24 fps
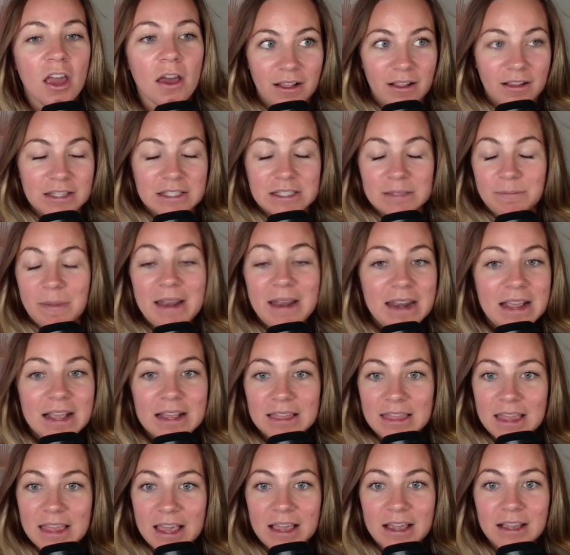spending
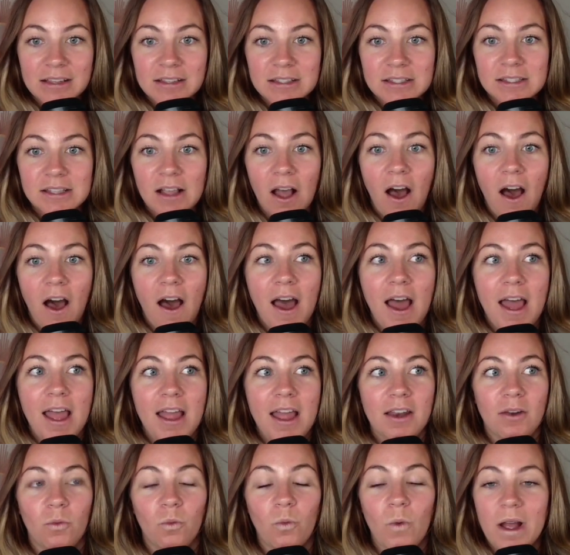things
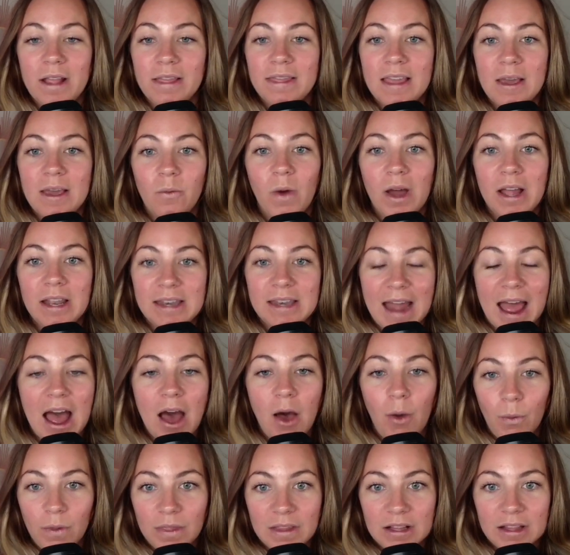on what they want
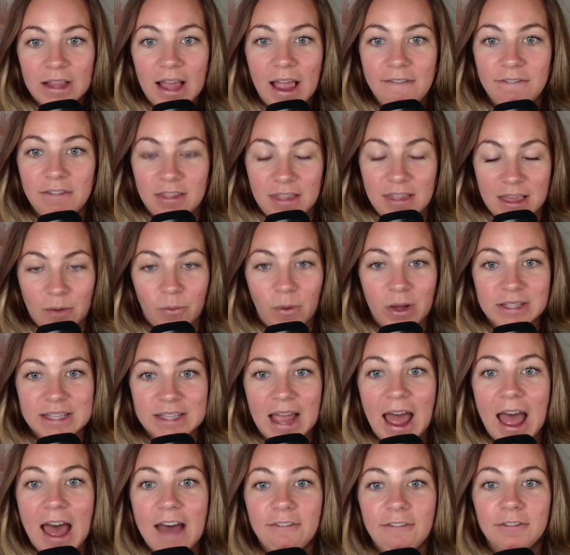now and the life that they want to
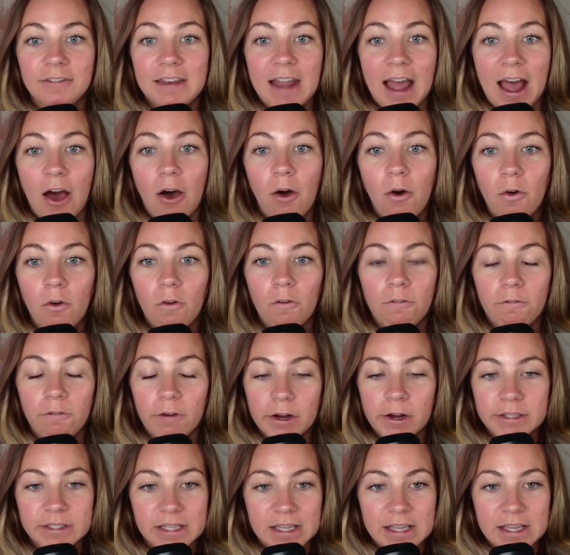have now
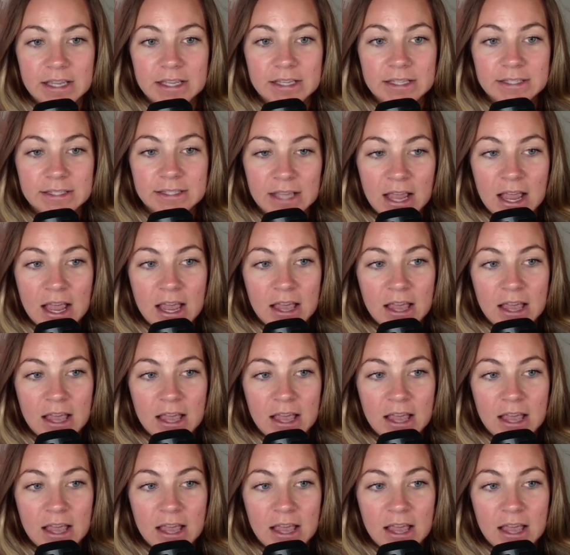versus